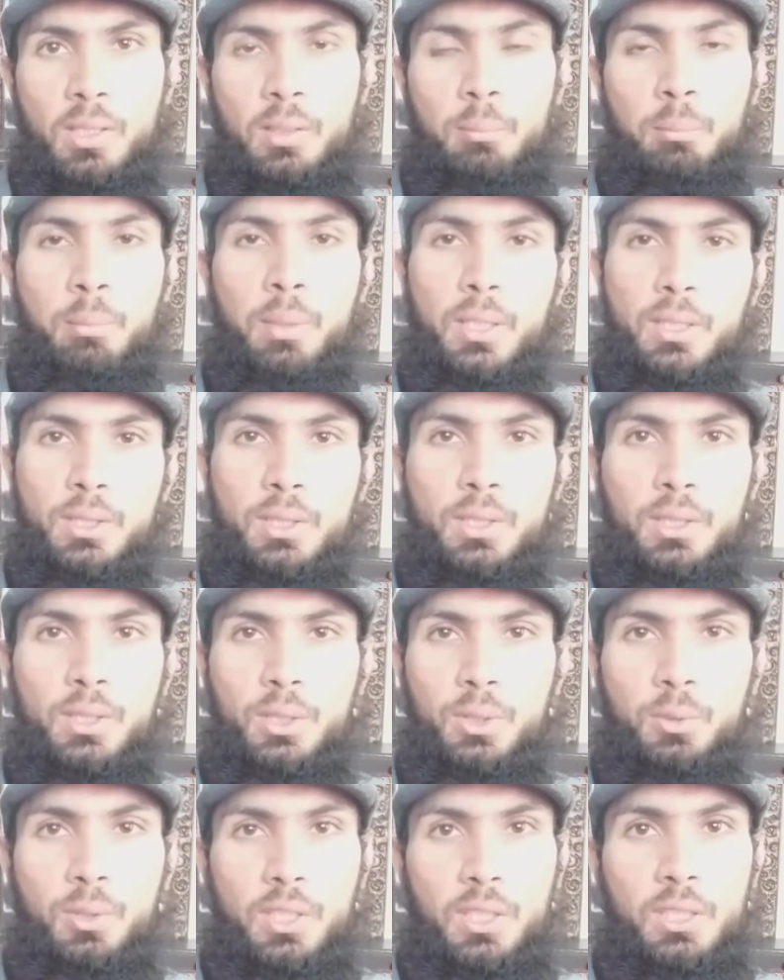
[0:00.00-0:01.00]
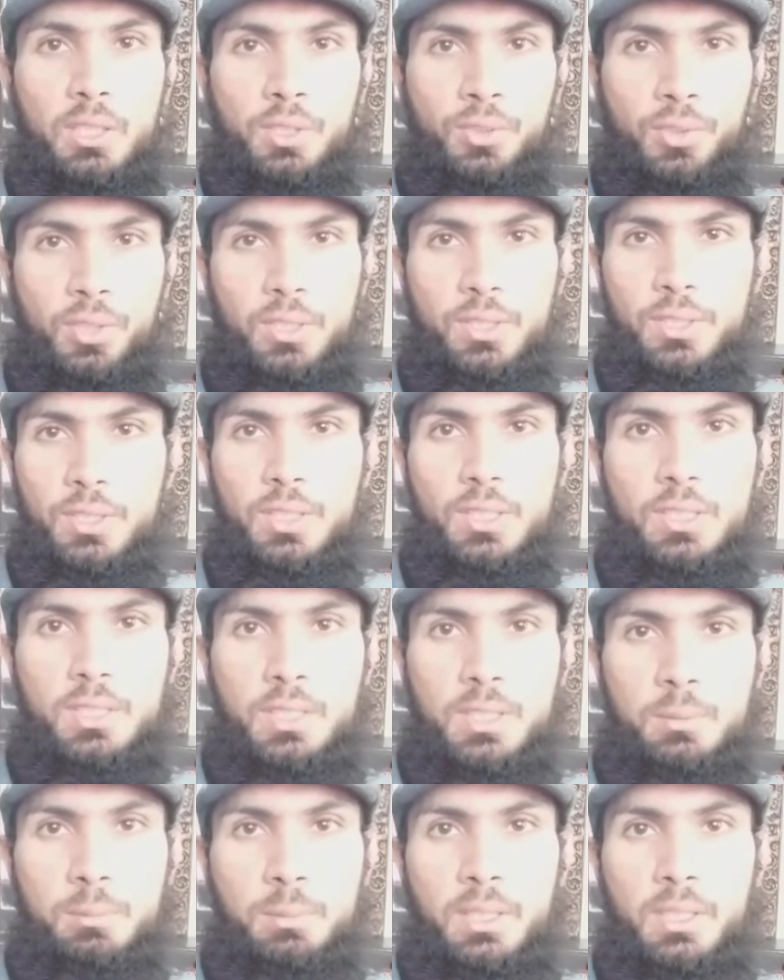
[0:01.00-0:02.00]
but you are interested in
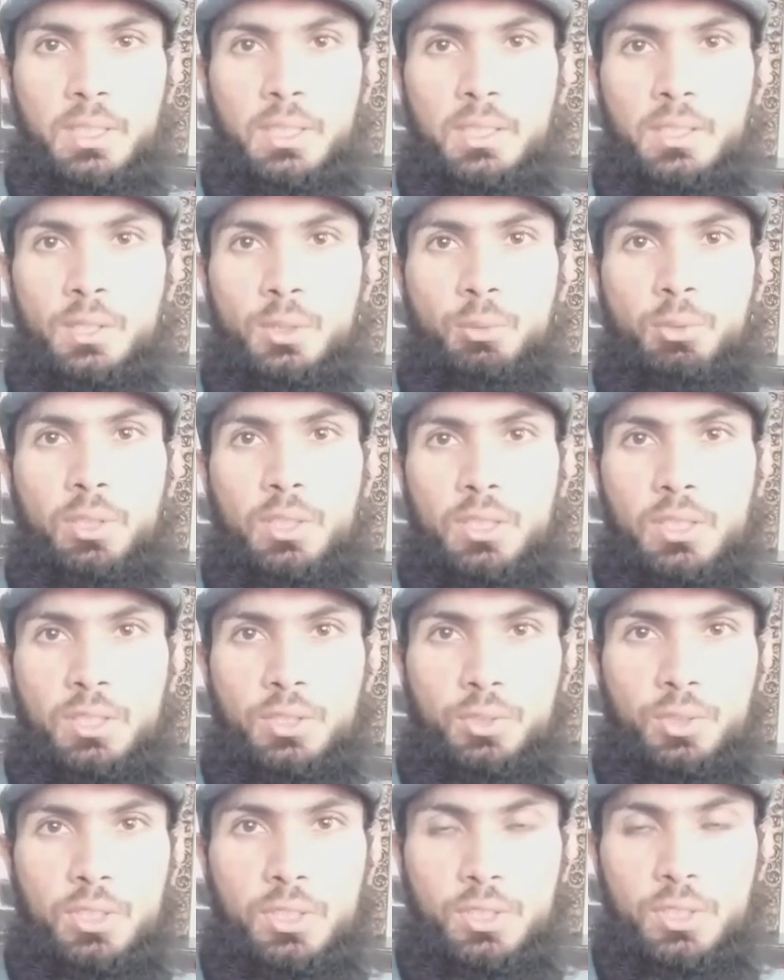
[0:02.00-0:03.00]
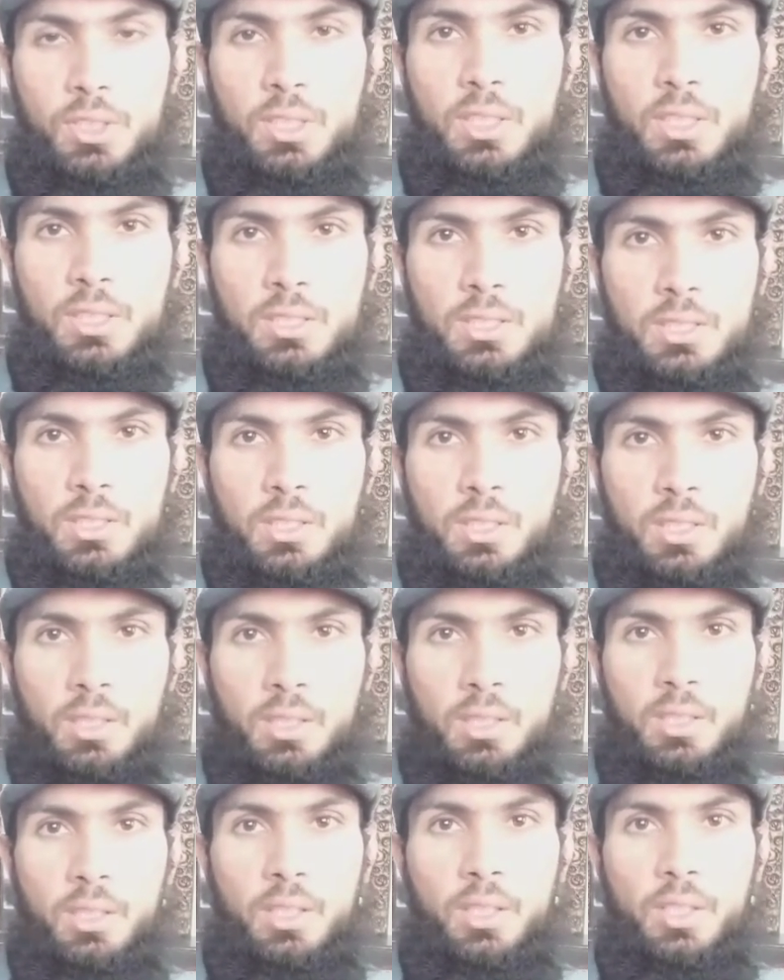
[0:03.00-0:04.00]
speaking, you are interested in
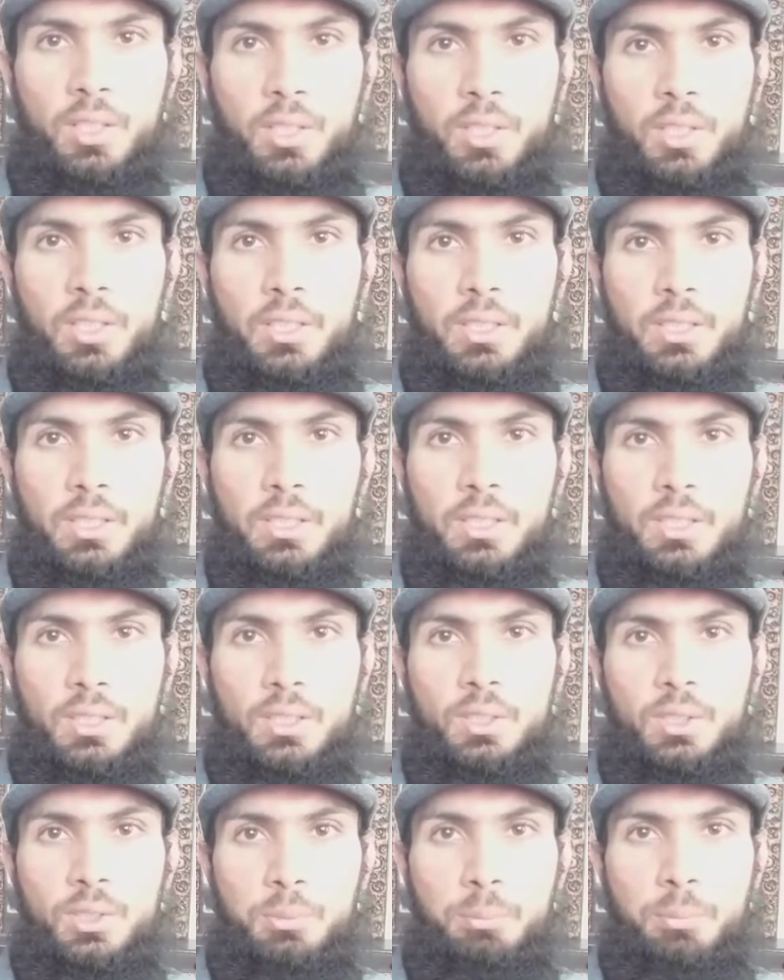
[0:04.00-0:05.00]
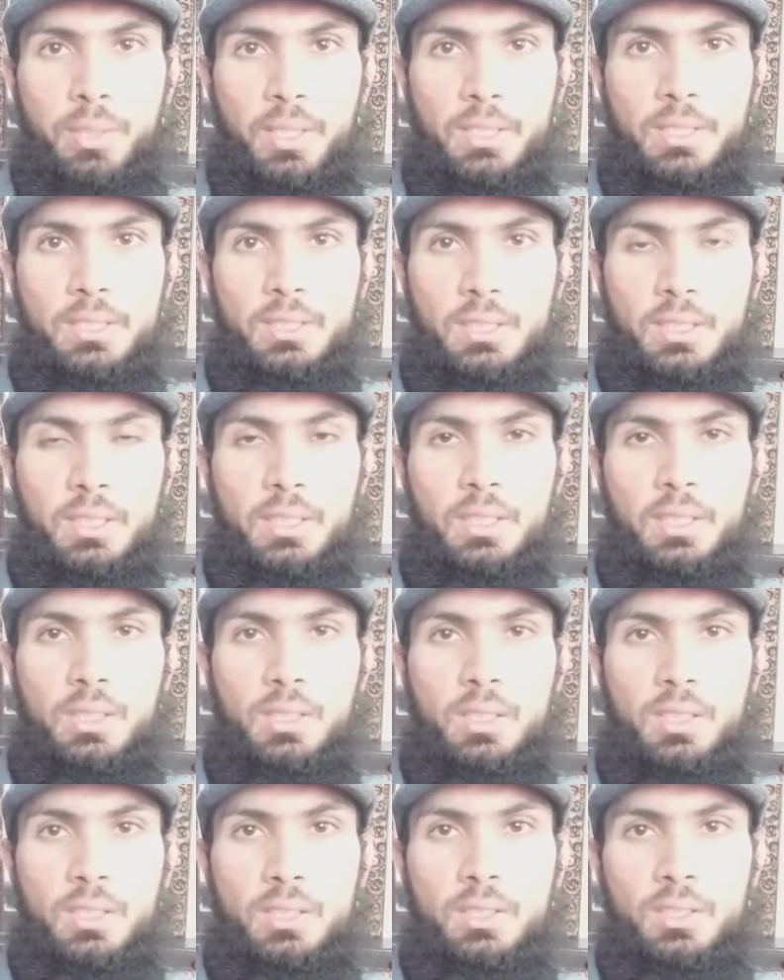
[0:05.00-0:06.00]
learning English, practicing
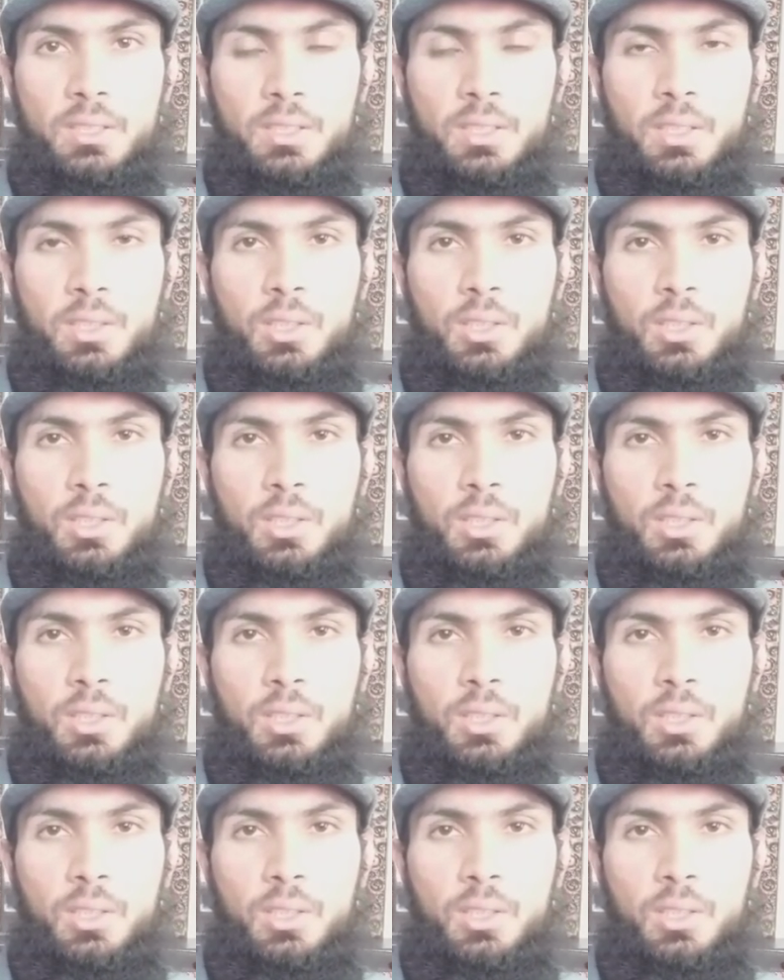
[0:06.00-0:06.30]
English.